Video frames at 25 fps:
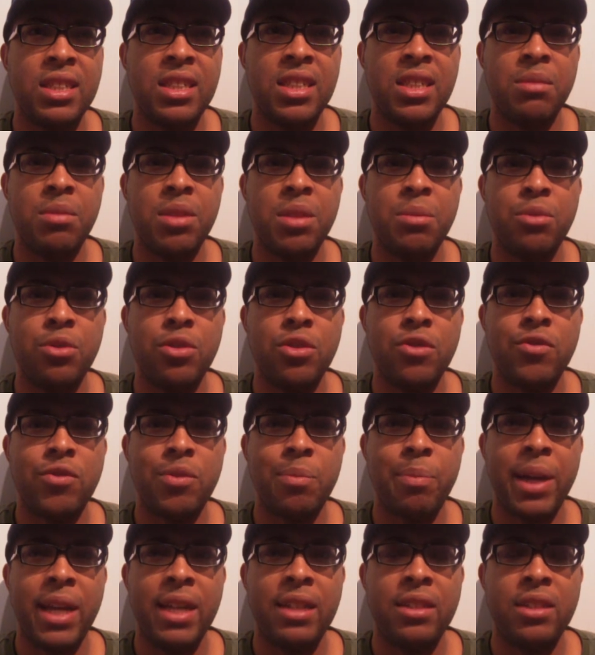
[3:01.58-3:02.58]
a little bit more of
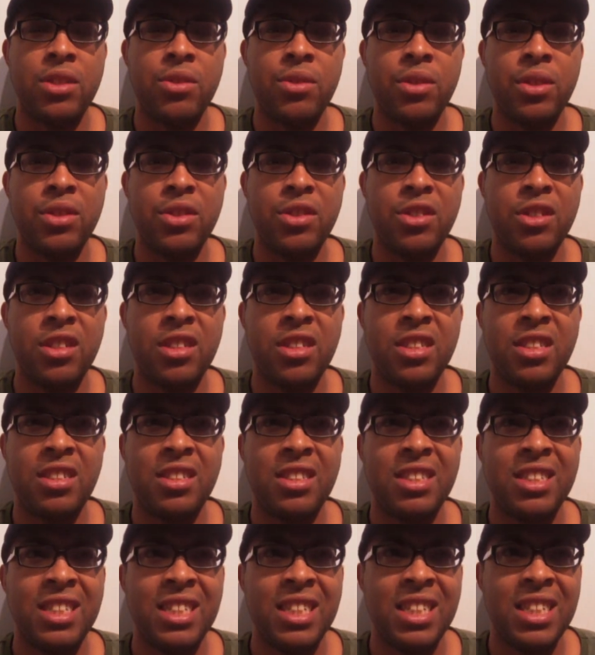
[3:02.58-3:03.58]
a pace going
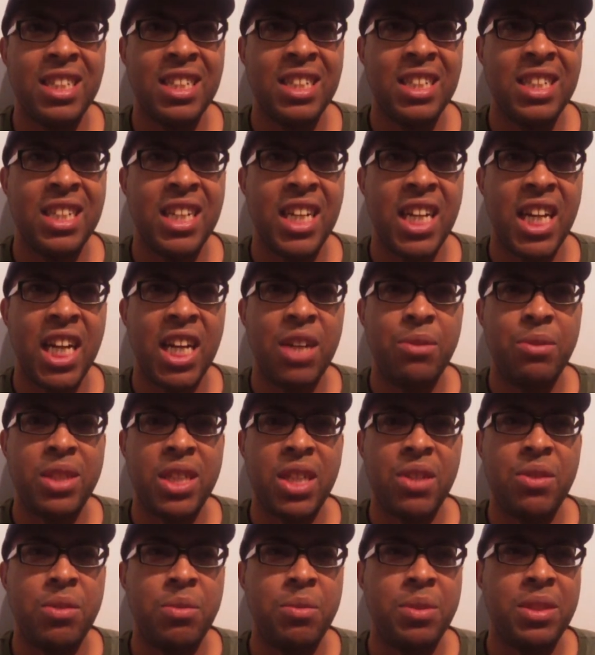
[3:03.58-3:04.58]
on. I wish
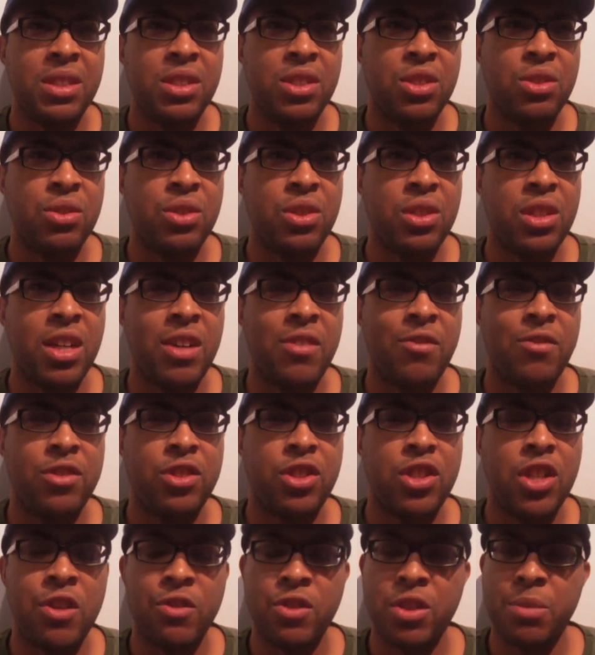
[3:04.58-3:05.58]
everyone wasn't so
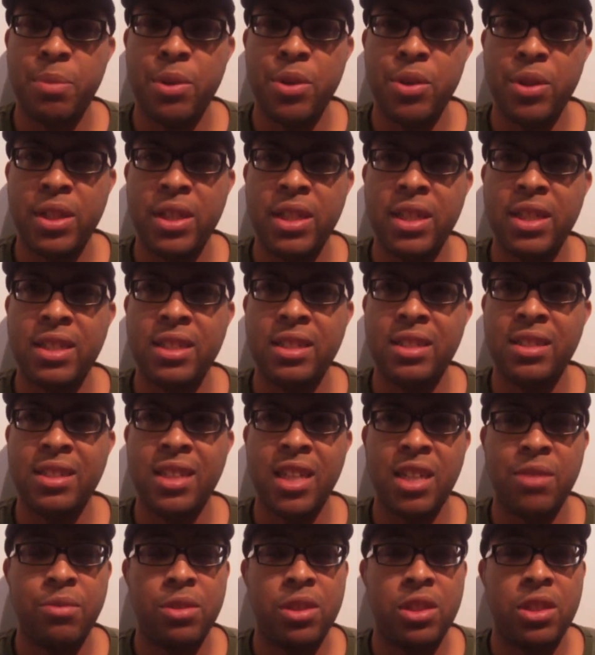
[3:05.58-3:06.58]
soft-spoken.
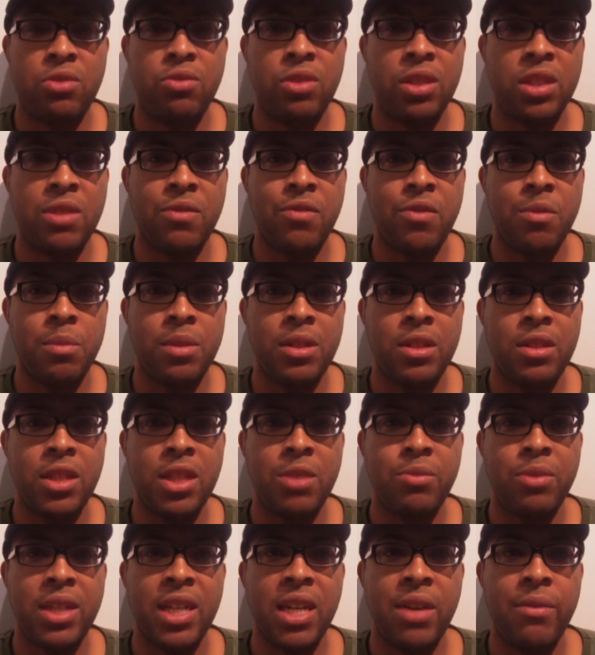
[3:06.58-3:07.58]
I wish Christopher
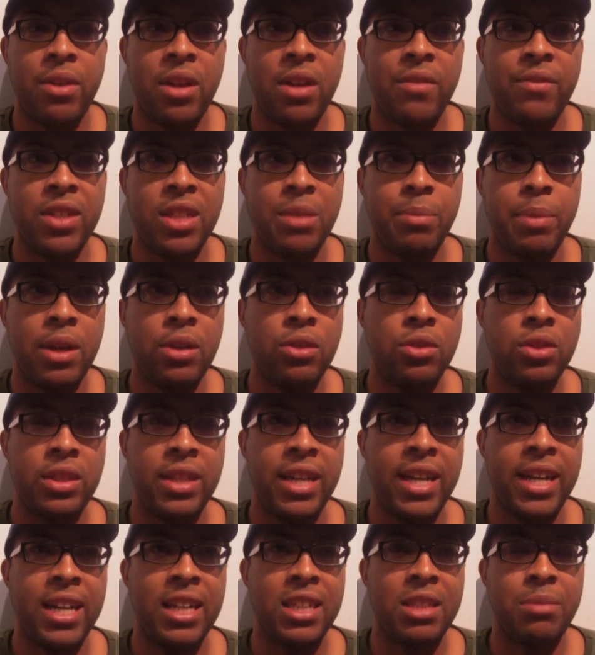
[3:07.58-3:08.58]
Maloney would get rid of his pedo
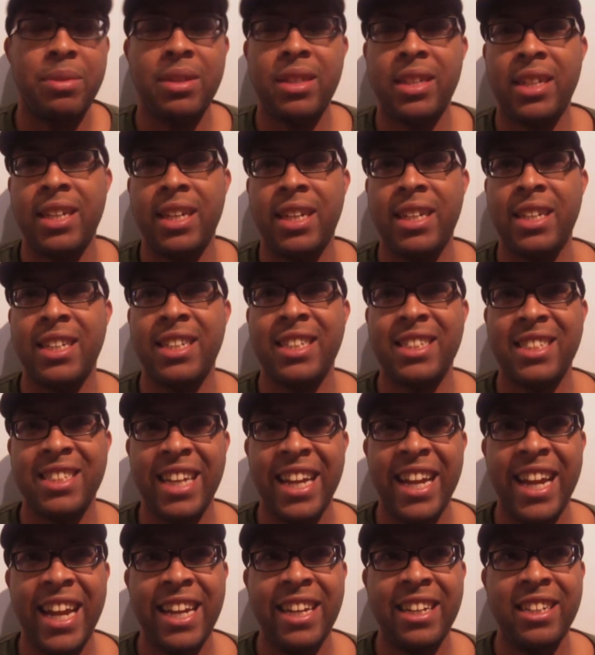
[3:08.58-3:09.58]
stash, but then again, it is the
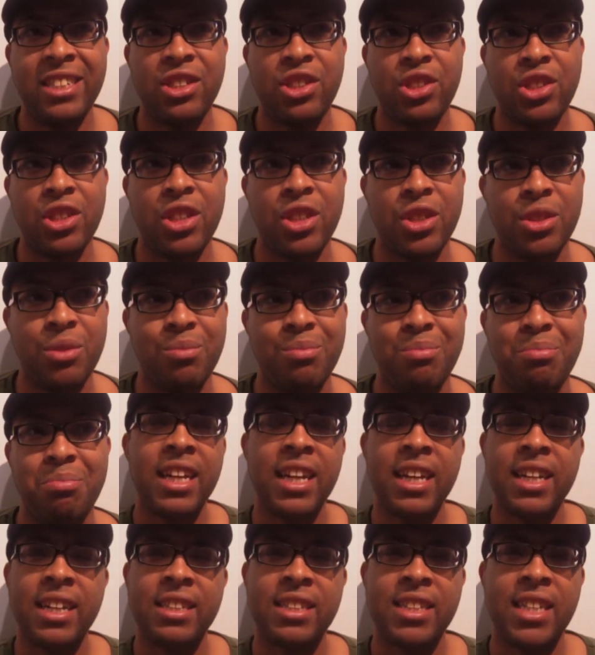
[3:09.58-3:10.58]
80s, so
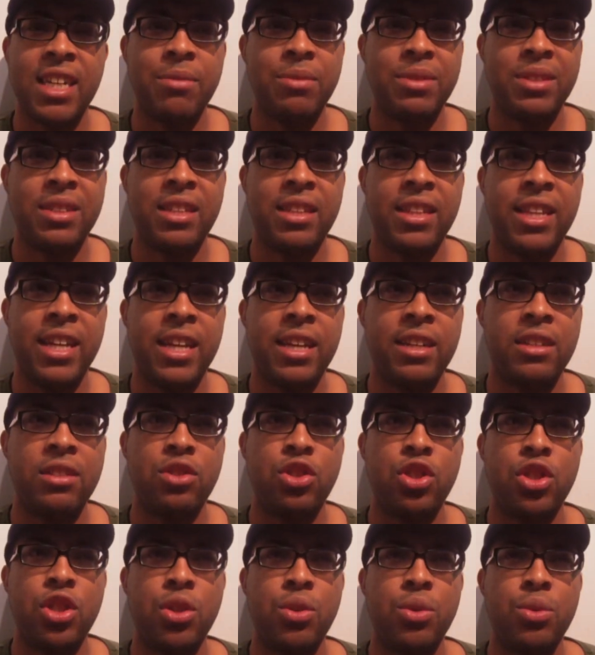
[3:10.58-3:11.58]
I guess that was the thing.
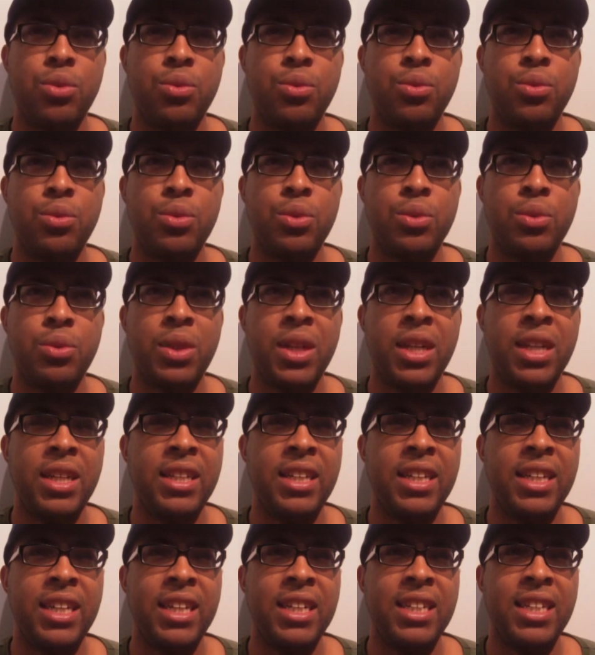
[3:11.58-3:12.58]
So,
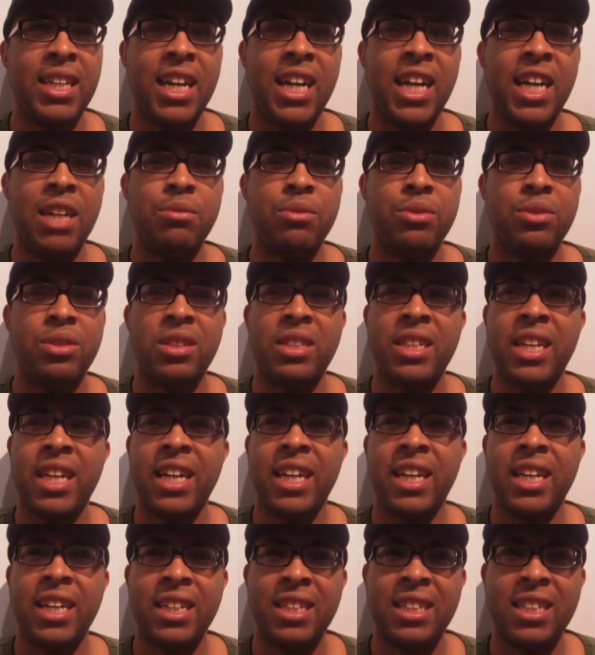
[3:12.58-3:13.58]
in the end, I will
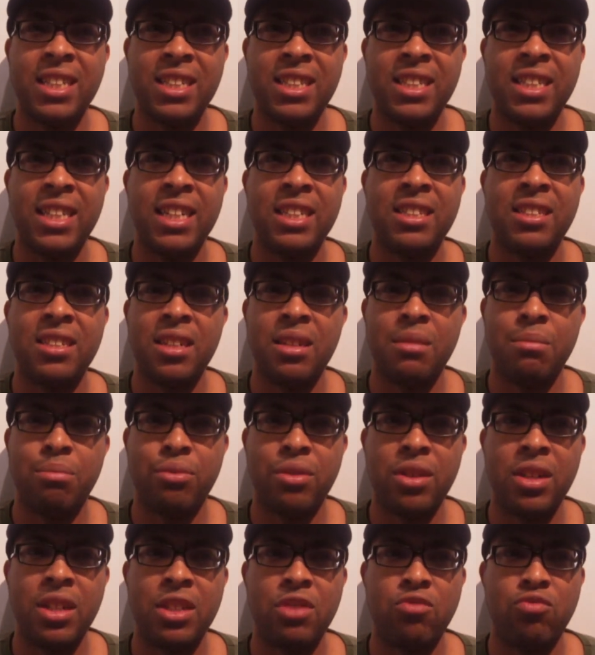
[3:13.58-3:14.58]
say this gets a
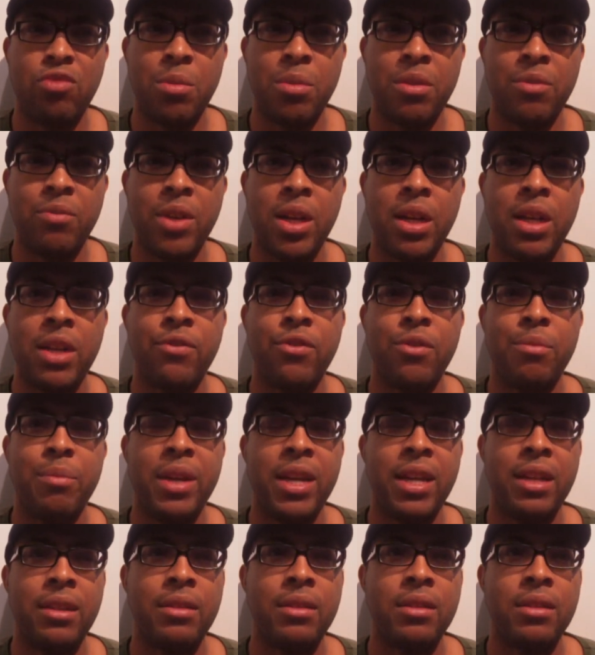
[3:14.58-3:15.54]
bronze ribbon rating for me.